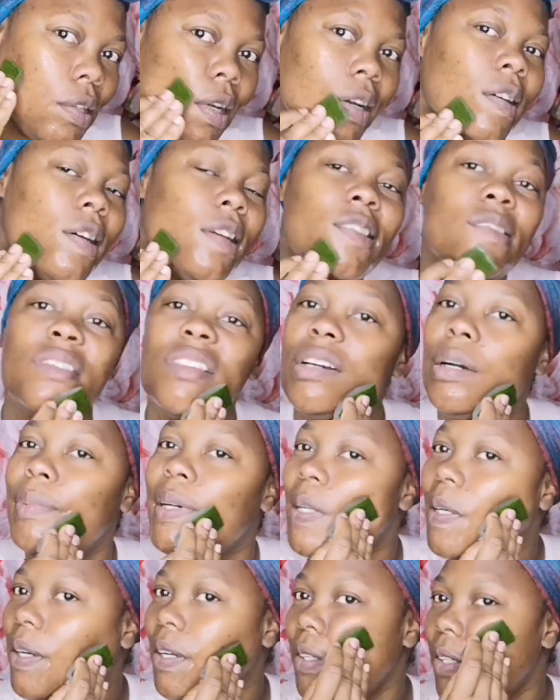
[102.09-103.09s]
Just
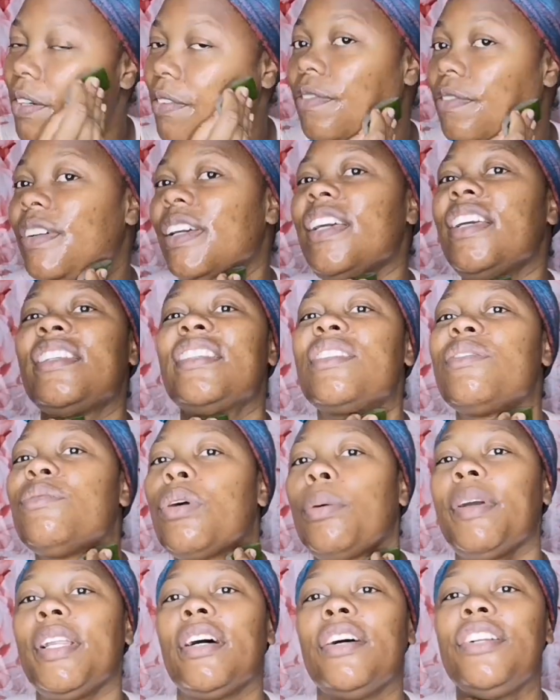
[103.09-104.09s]
rub it on your face,
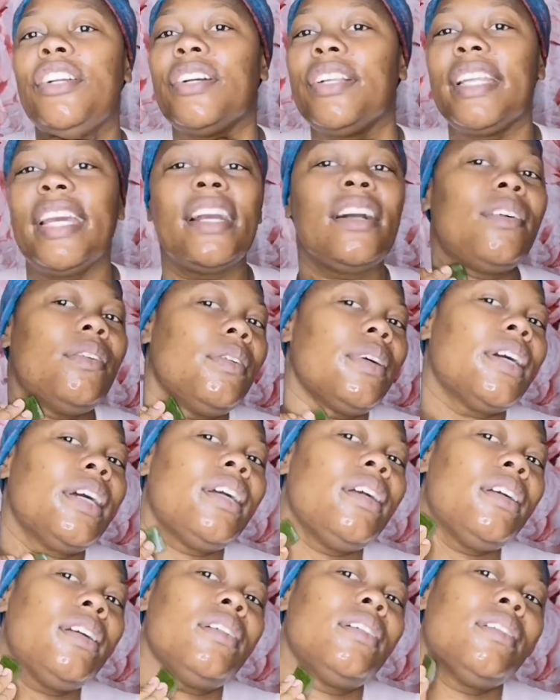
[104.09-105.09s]
rub it on your neck,
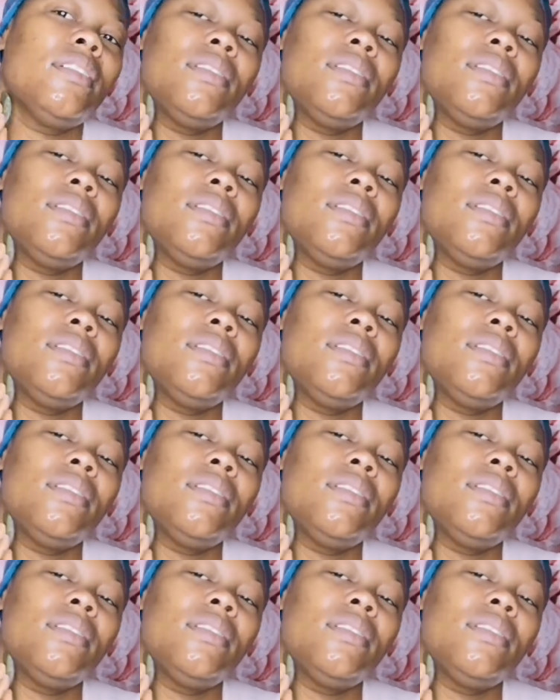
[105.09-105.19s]
okay?